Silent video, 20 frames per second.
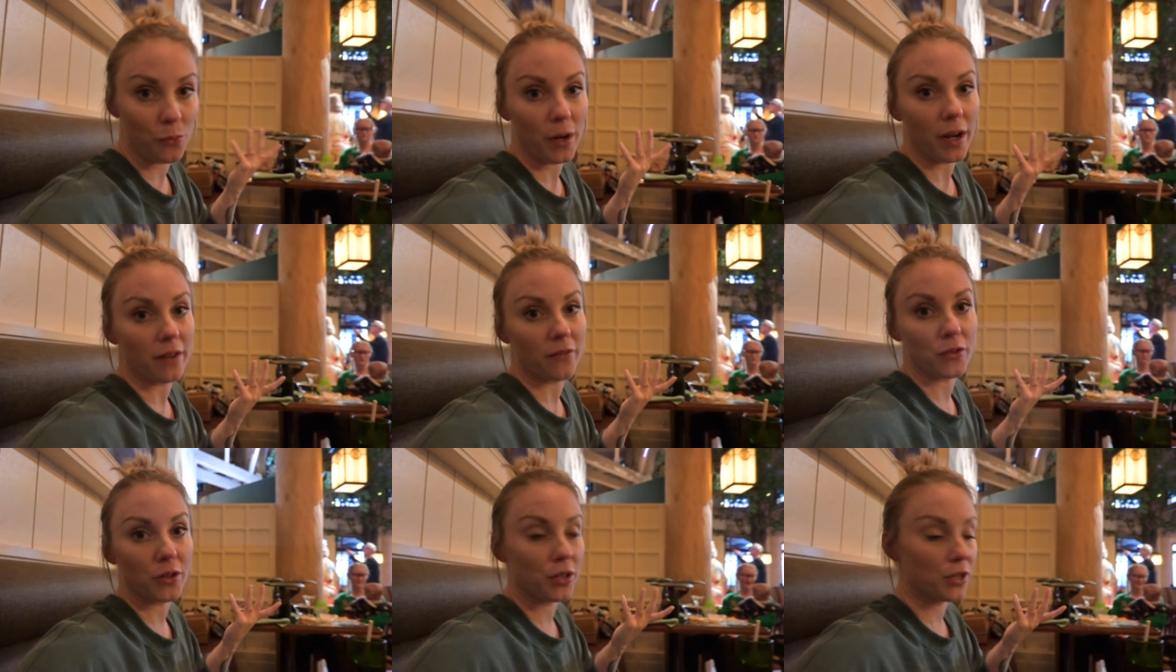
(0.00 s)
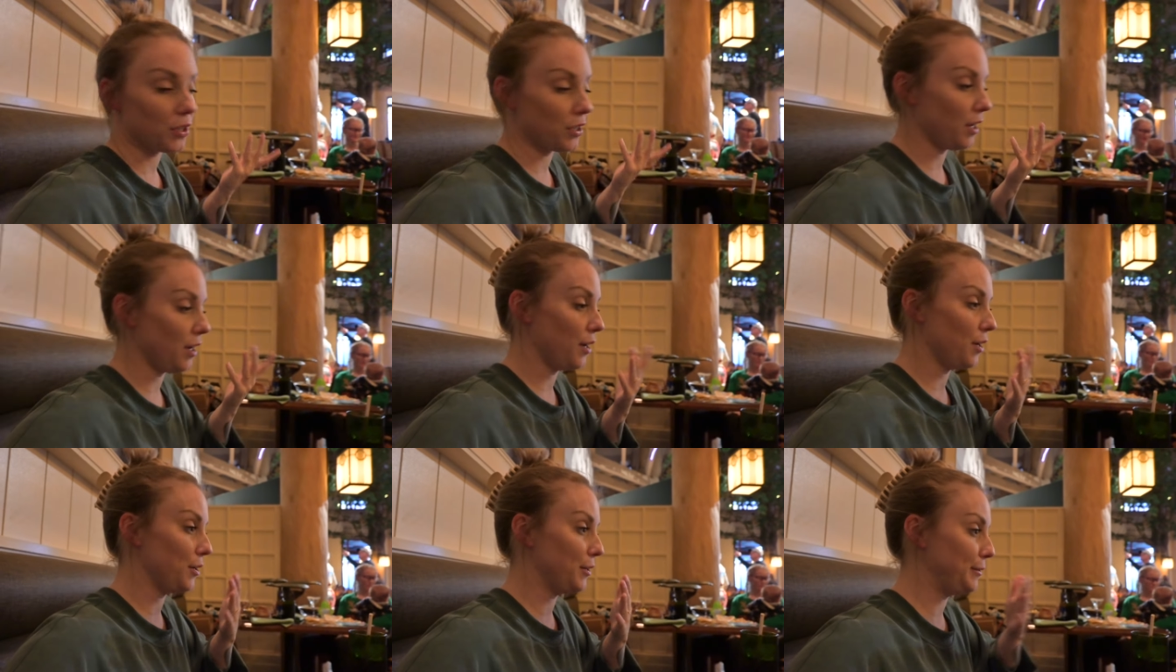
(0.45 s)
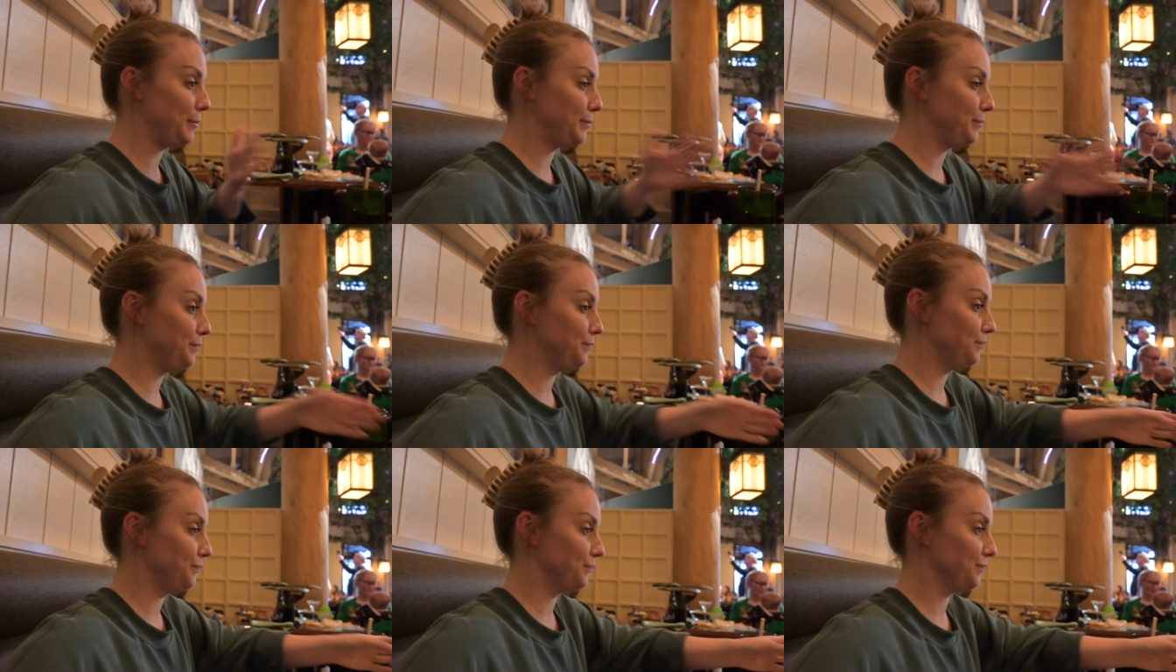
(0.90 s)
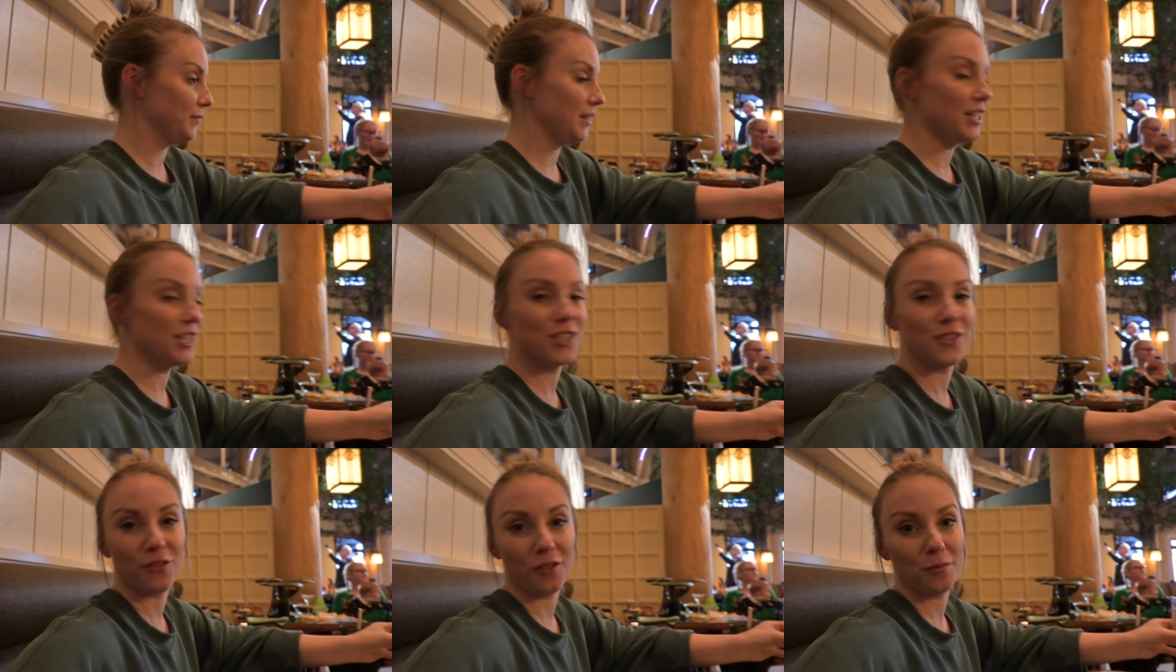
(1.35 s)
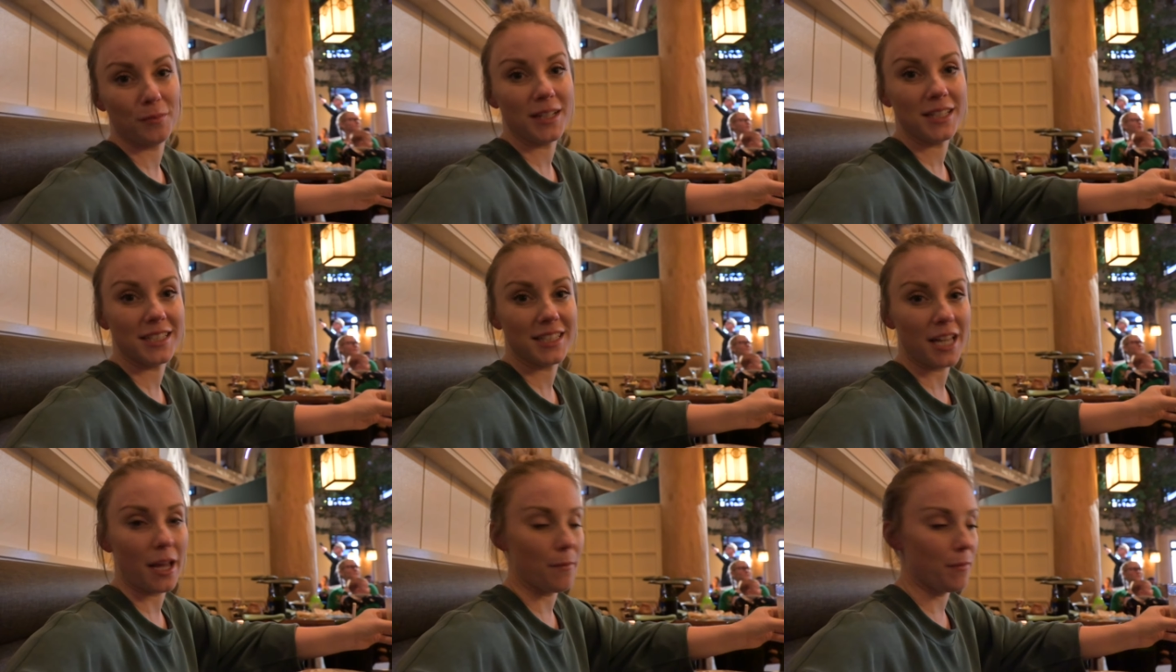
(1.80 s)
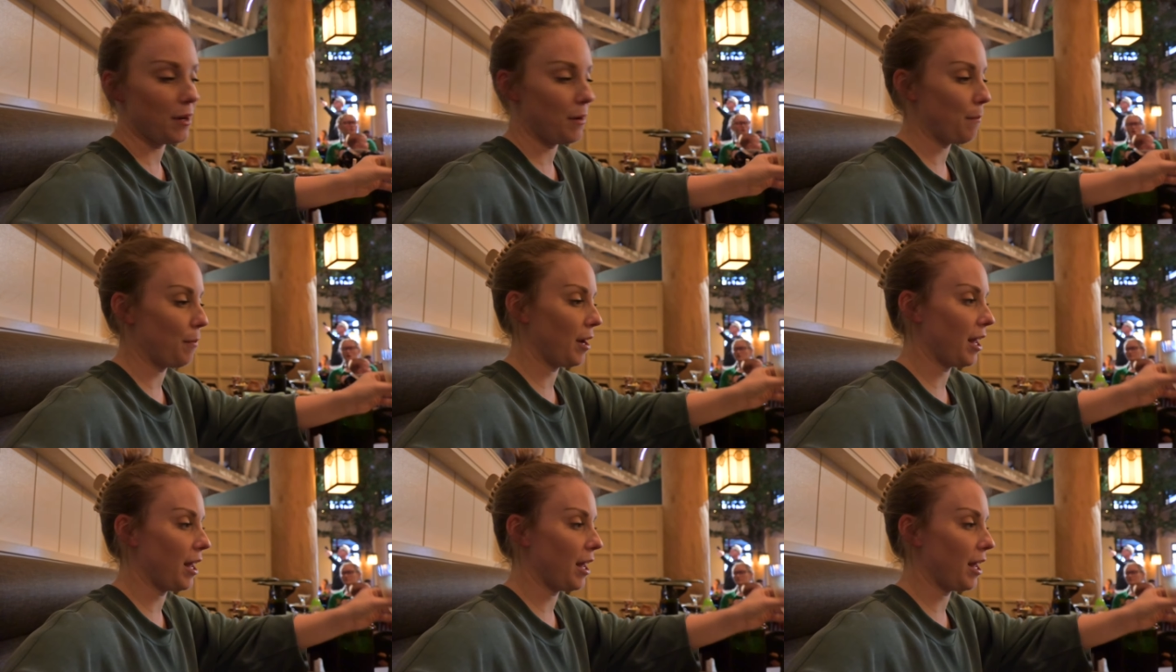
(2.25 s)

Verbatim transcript: whatever, um, it's for my salmon.